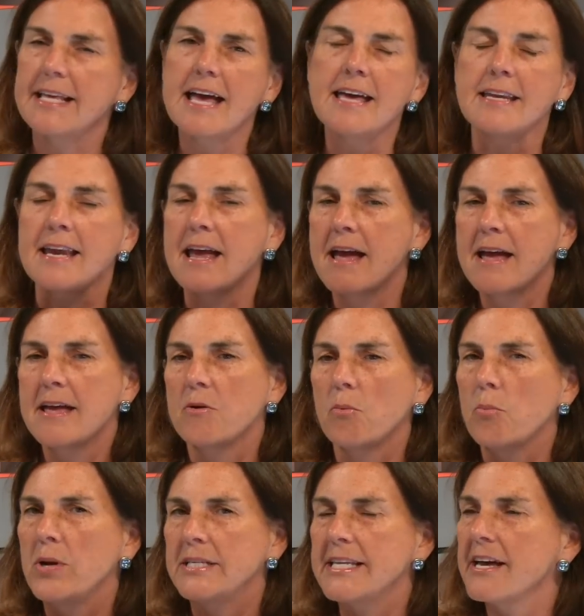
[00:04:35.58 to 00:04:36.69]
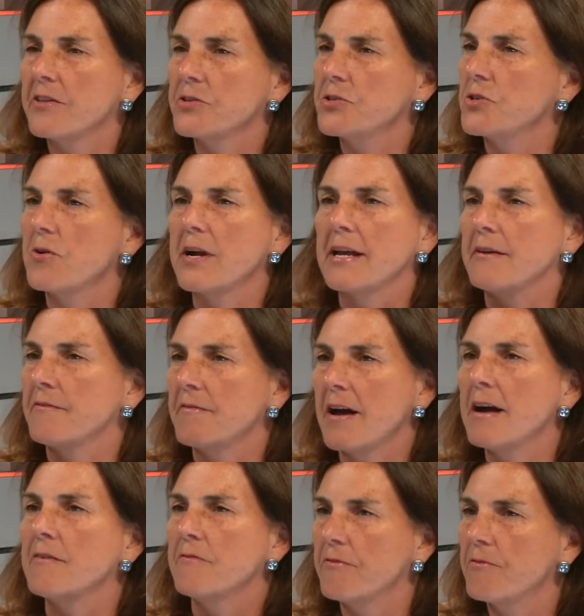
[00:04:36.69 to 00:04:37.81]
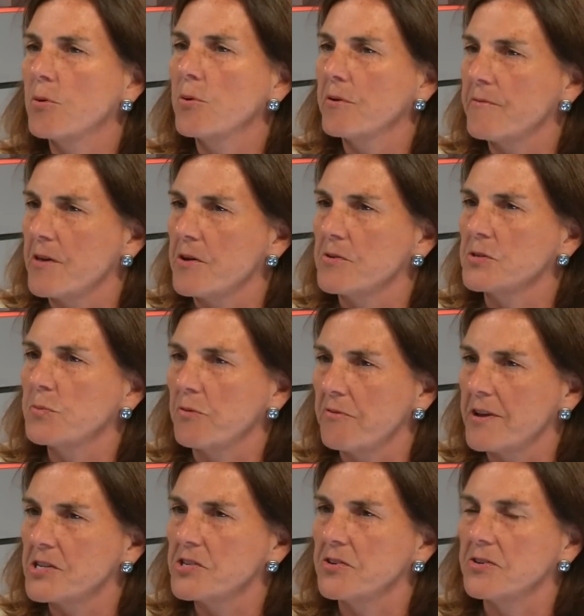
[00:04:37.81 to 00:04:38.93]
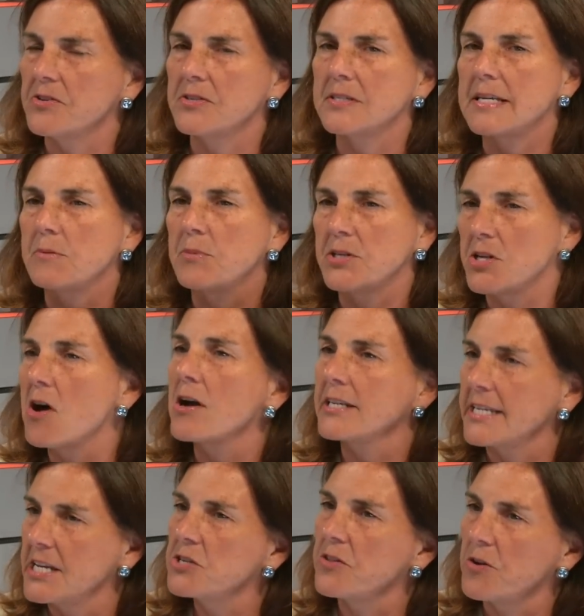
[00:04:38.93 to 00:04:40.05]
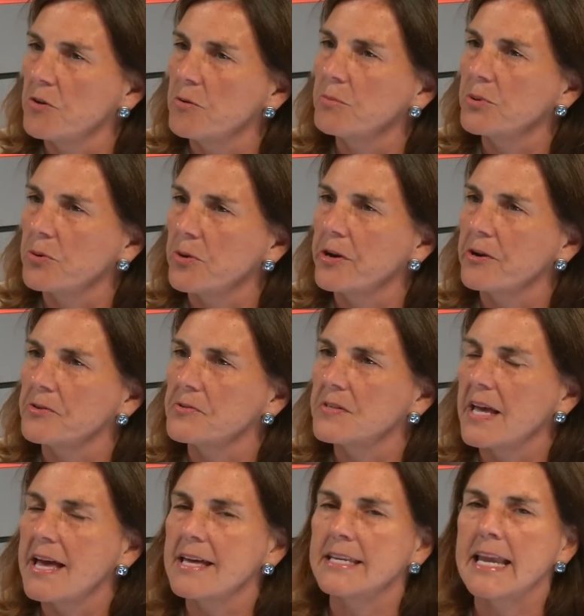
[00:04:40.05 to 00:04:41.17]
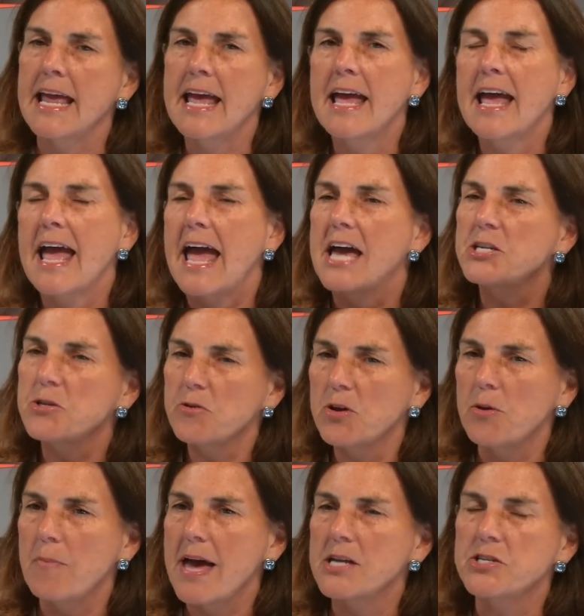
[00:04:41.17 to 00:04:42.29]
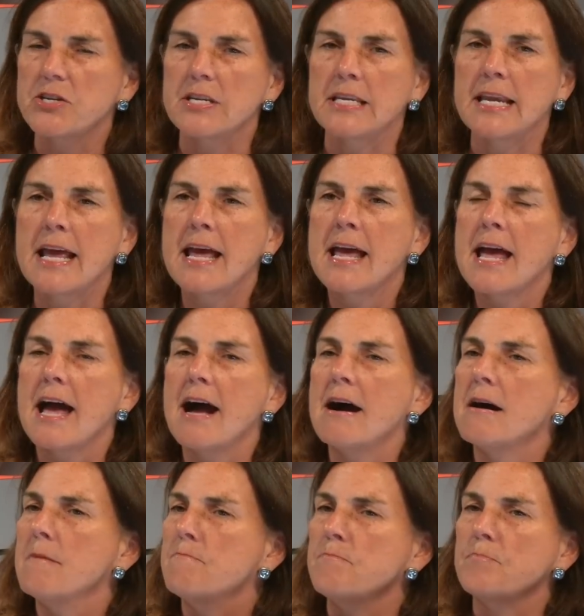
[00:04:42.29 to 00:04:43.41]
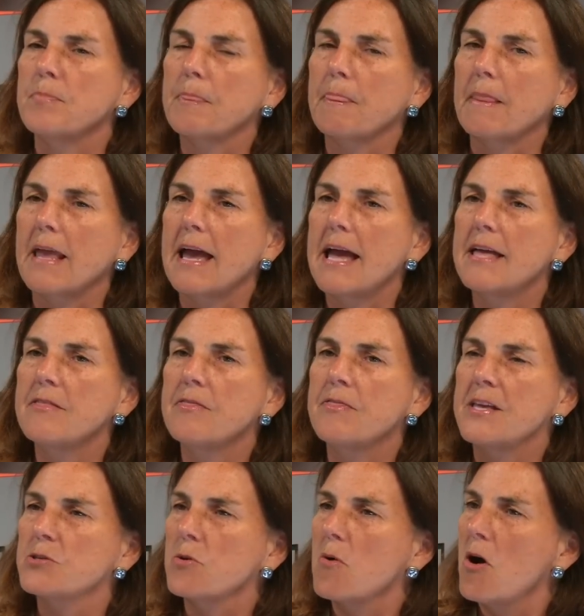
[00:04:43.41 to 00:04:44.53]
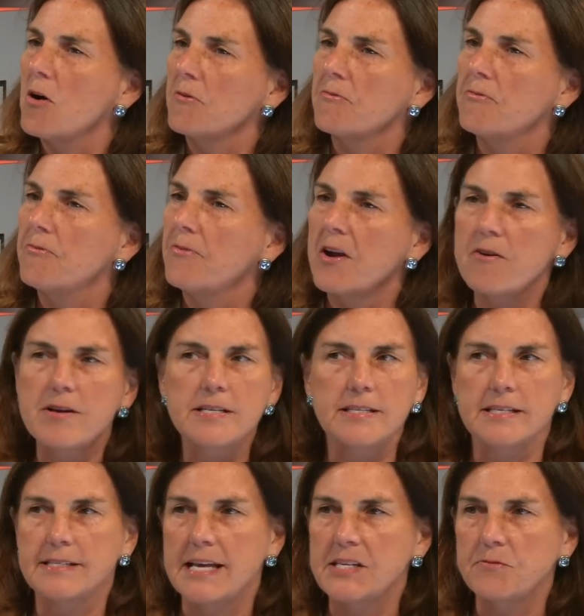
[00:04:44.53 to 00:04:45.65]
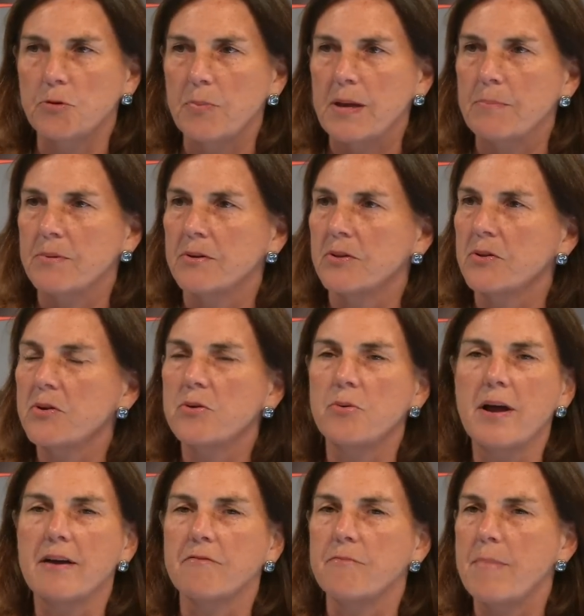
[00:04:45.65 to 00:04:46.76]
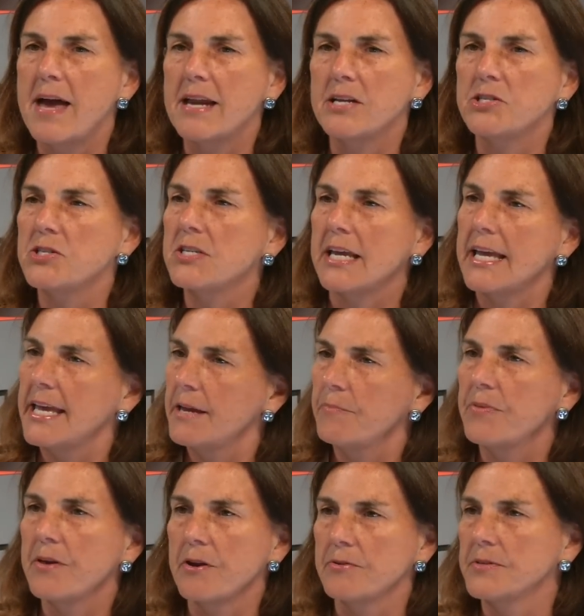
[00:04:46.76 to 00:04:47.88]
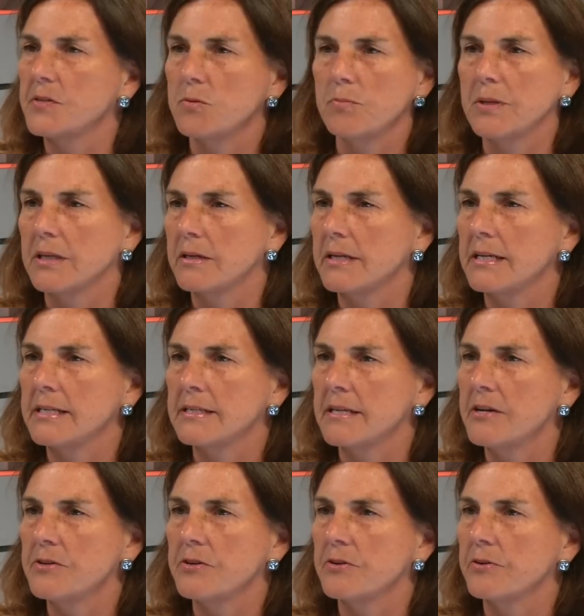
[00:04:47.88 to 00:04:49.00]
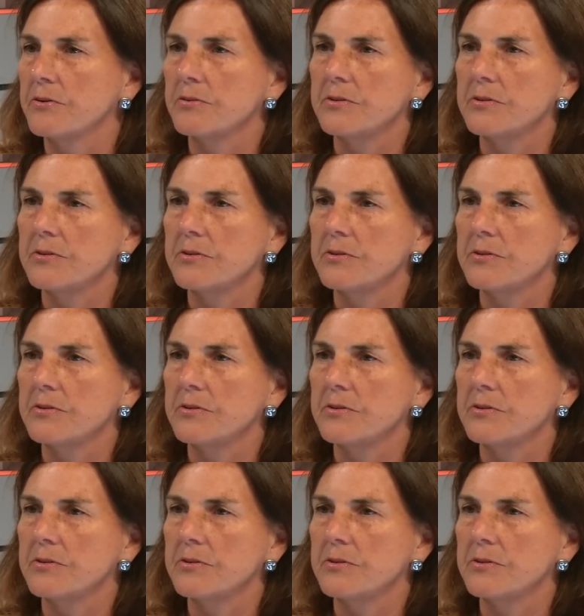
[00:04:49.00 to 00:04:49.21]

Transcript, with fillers: And we tell the story of, of four of those professionals, and we talk to each of their employers. And as you can imagine, um, these are all very successful people who have managed to keep their disabilities under